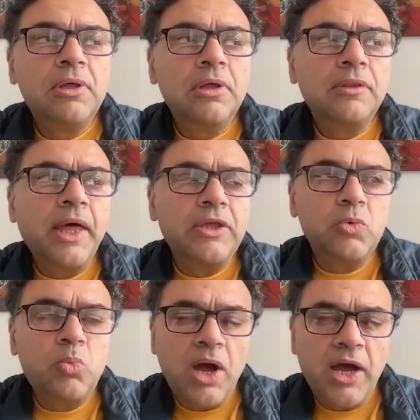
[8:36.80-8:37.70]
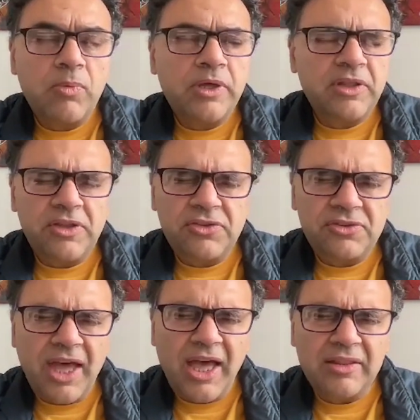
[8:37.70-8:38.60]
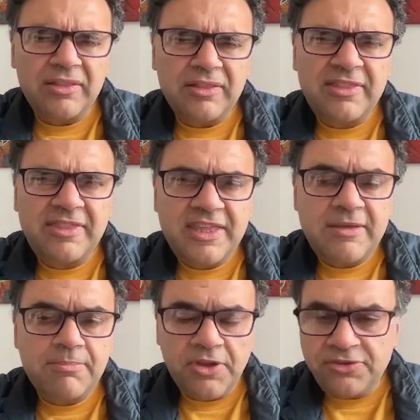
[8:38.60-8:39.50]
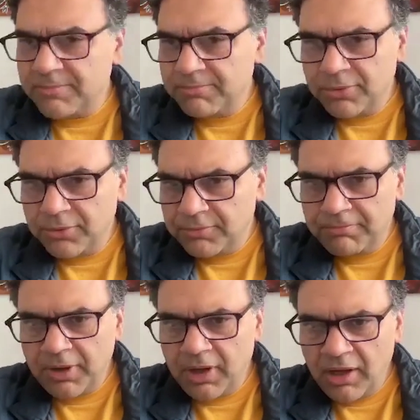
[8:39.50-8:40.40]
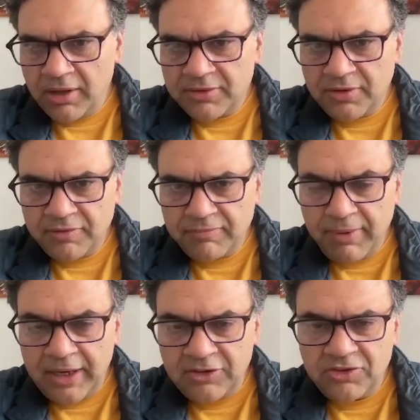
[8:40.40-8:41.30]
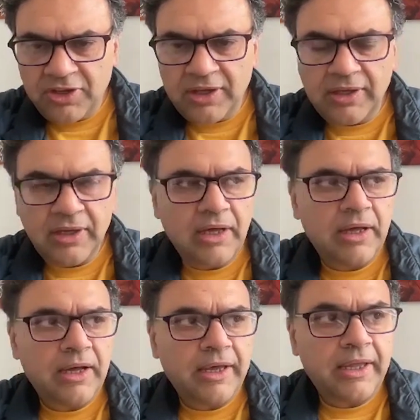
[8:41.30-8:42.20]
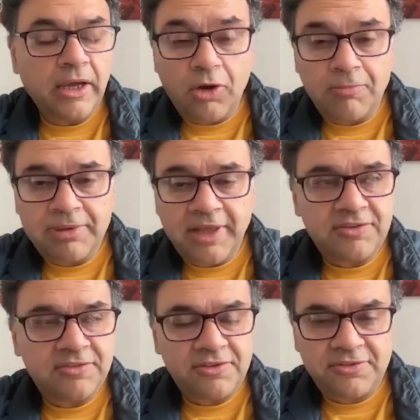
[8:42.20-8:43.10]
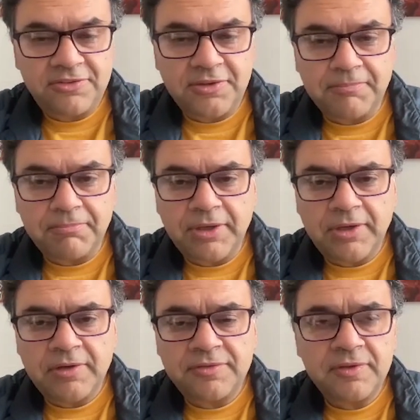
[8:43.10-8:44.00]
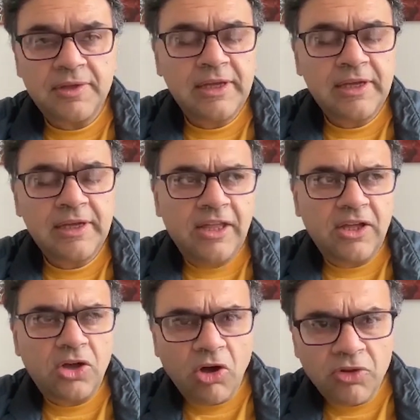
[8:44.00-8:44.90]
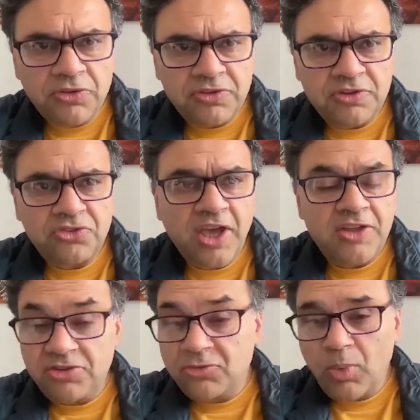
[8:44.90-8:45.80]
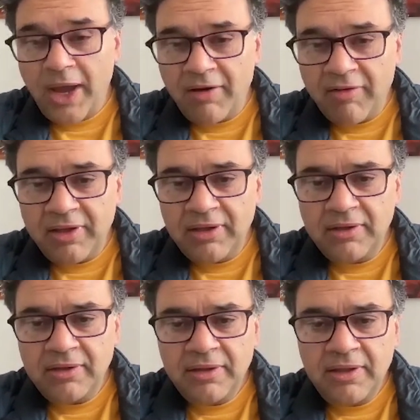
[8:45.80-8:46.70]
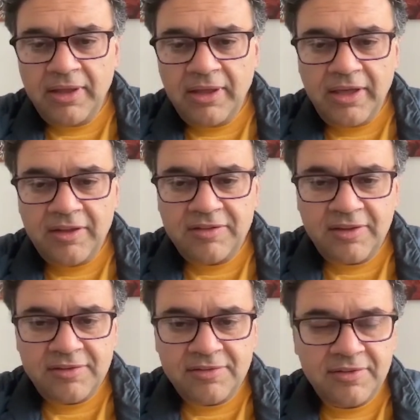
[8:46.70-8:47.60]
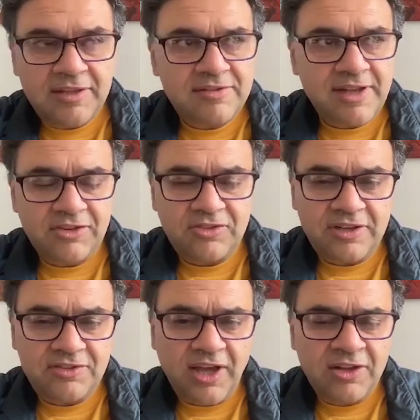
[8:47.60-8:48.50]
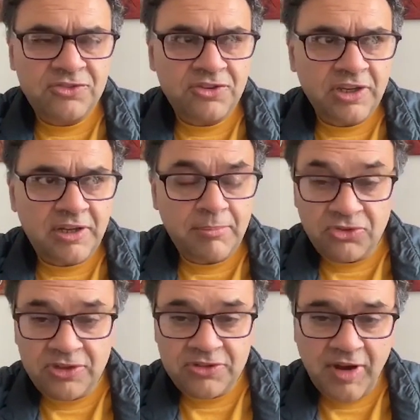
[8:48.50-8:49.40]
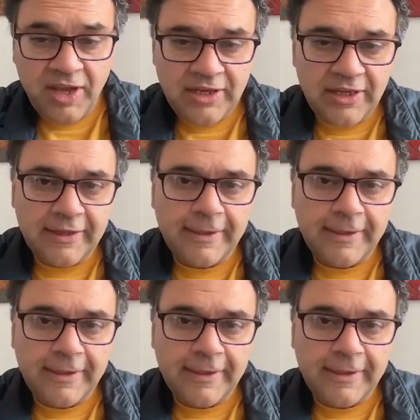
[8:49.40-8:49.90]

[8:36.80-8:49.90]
that you work with is the most important part of managing in a complex system, because constant change is wearing, it is intellectually challenging and emotionally draining.